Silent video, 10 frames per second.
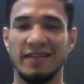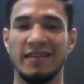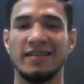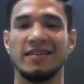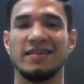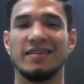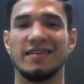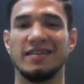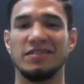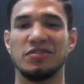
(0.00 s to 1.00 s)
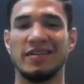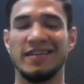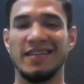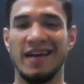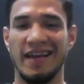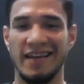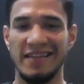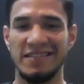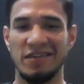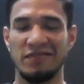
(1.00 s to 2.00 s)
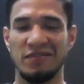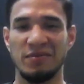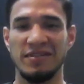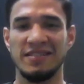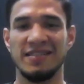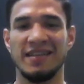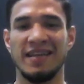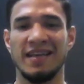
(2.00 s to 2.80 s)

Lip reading: than checking the highlights afterwards.